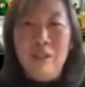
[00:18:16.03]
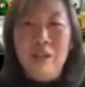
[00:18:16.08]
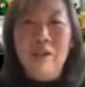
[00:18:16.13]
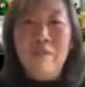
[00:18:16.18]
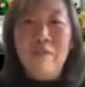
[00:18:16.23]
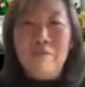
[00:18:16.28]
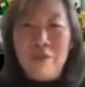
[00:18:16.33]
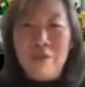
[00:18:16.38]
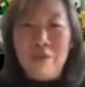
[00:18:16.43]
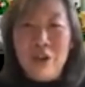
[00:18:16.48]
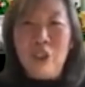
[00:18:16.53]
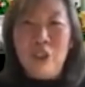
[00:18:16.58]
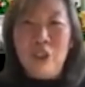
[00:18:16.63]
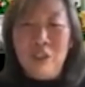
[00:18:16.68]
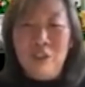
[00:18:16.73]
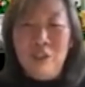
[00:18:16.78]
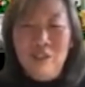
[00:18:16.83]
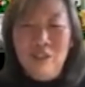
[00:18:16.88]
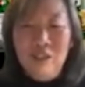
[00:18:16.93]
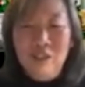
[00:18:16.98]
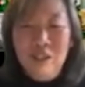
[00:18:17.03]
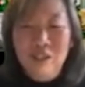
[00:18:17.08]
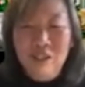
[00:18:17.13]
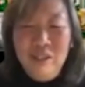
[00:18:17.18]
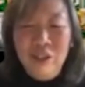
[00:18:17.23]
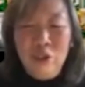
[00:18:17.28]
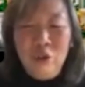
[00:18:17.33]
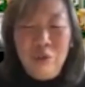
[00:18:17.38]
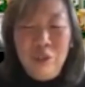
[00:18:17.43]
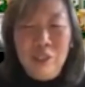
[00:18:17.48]
afresh
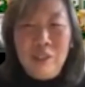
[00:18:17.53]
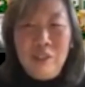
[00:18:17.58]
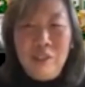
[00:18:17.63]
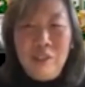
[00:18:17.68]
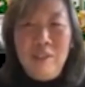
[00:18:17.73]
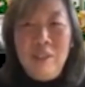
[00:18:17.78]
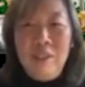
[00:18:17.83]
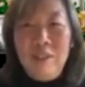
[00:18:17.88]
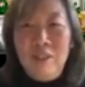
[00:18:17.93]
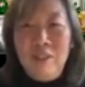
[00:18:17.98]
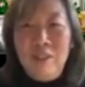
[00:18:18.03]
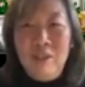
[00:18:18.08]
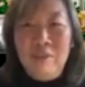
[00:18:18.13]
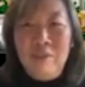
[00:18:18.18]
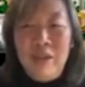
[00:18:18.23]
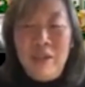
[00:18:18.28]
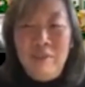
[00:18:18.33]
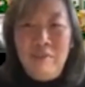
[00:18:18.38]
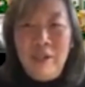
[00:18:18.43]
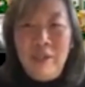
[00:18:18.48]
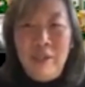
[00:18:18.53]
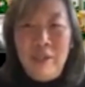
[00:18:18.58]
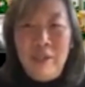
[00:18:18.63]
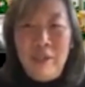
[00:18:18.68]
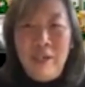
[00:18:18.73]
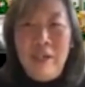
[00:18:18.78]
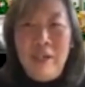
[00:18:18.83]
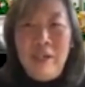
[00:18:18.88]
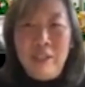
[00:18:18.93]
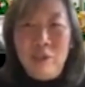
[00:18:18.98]
during this season of Advent,
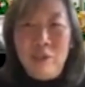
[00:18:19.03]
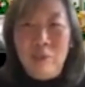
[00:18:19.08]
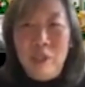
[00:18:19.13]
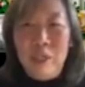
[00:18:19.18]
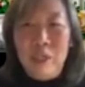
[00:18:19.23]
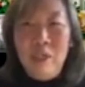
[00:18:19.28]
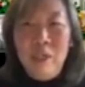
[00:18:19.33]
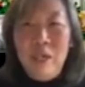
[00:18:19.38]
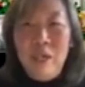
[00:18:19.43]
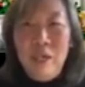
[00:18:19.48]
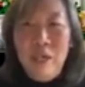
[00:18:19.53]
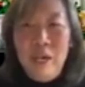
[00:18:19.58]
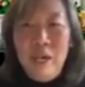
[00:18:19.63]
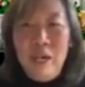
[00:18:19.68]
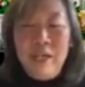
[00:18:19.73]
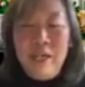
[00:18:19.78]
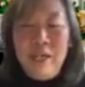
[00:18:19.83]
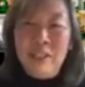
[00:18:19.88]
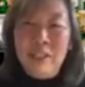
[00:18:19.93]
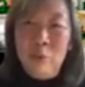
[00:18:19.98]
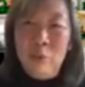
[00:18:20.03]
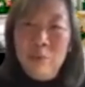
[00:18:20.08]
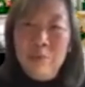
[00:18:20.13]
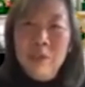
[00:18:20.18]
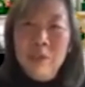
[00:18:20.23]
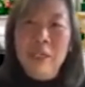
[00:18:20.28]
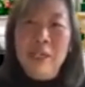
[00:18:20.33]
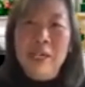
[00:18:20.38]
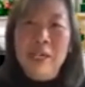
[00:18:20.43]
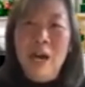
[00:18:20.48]
and as the
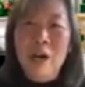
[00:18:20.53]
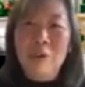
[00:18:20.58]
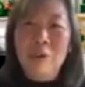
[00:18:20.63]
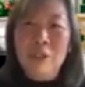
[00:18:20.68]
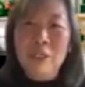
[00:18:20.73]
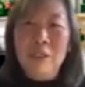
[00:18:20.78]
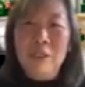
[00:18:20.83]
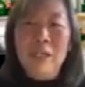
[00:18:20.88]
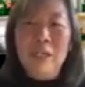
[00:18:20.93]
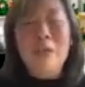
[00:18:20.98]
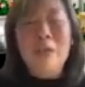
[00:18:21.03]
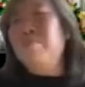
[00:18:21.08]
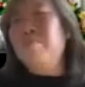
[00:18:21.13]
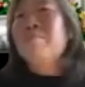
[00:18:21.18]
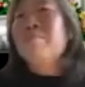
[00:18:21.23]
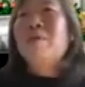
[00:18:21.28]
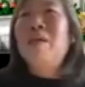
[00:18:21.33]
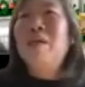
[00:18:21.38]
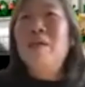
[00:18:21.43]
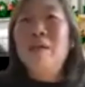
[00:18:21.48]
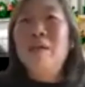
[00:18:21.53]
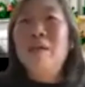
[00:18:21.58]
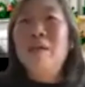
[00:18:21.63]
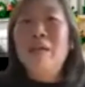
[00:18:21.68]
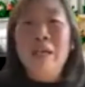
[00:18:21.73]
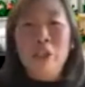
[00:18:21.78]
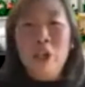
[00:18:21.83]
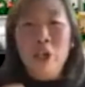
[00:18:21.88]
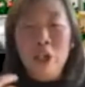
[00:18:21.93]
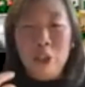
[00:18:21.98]
women encountered him
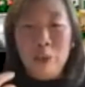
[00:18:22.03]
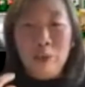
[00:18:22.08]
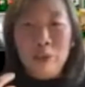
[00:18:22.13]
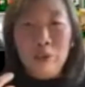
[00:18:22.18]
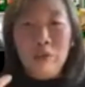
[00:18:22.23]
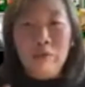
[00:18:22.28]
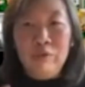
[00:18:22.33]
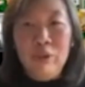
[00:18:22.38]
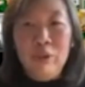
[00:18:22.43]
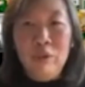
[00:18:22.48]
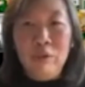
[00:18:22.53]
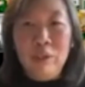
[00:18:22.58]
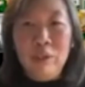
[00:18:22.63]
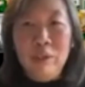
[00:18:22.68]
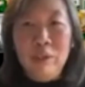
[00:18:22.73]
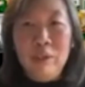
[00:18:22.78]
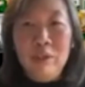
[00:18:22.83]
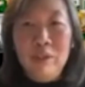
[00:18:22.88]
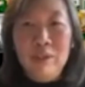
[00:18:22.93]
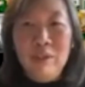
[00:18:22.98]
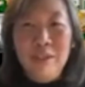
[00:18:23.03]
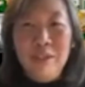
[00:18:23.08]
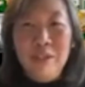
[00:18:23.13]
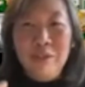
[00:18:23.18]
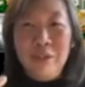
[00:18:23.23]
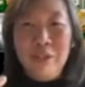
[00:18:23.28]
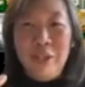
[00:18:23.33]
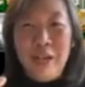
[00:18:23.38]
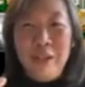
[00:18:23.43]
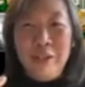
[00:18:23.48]
in the Gospel of Luke,
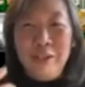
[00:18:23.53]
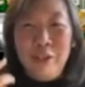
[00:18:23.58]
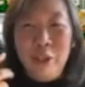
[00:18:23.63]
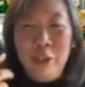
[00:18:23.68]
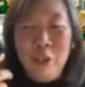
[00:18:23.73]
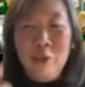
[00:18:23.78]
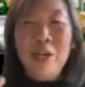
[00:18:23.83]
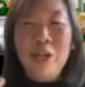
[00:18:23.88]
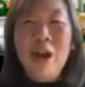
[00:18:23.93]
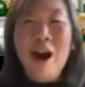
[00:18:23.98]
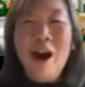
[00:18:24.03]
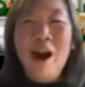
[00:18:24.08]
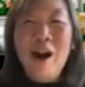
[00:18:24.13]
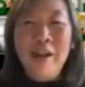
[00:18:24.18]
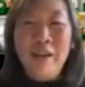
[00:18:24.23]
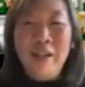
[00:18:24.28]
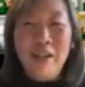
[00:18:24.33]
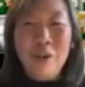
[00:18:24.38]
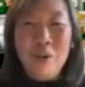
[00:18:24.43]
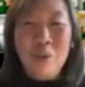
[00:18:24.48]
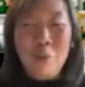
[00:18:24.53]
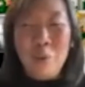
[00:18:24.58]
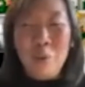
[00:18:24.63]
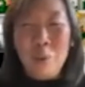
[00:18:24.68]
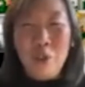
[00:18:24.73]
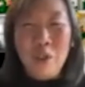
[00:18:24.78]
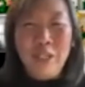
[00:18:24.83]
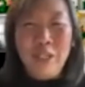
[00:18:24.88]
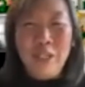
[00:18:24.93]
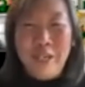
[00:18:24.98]
that you and I
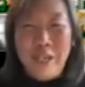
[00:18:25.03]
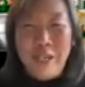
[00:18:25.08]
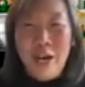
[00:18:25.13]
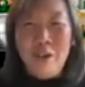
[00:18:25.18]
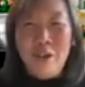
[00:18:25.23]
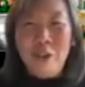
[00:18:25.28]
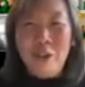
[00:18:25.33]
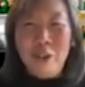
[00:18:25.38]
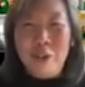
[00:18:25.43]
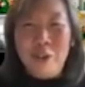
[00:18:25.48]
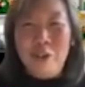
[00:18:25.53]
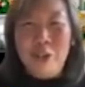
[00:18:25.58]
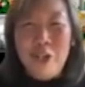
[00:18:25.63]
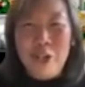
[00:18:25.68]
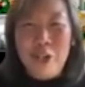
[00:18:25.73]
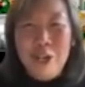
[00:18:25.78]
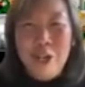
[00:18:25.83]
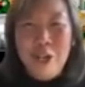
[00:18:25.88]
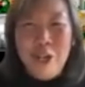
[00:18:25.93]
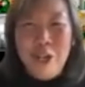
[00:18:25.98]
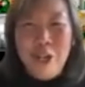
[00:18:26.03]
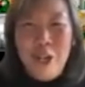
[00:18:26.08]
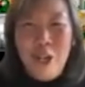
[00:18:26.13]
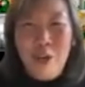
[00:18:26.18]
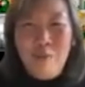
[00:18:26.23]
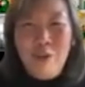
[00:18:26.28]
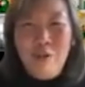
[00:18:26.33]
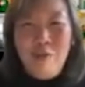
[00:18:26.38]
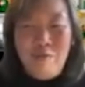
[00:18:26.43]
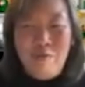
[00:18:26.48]
will encounter
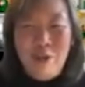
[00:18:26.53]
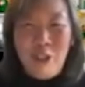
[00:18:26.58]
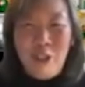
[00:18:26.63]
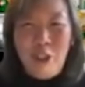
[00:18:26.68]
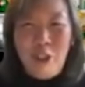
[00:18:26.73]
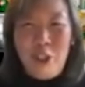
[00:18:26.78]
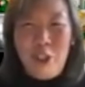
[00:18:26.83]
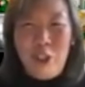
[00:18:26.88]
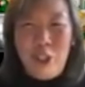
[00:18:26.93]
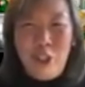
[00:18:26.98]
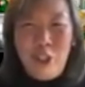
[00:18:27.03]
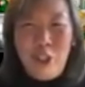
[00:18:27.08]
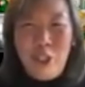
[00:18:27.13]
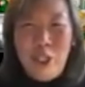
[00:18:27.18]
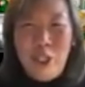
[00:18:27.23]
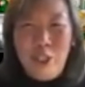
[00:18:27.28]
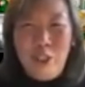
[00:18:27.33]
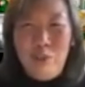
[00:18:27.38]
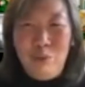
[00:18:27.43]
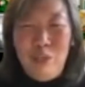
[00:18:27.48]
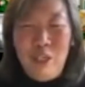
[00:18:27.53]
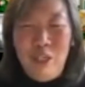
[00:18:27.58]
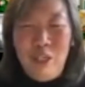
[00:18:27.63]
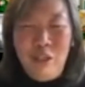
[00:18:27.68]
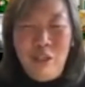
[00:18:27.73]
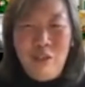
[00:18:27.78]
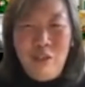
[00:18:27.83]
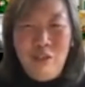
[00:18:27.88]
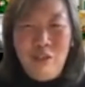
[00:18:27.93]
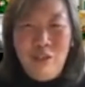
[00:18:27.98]
him afresh as
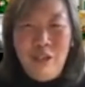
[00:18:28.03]
we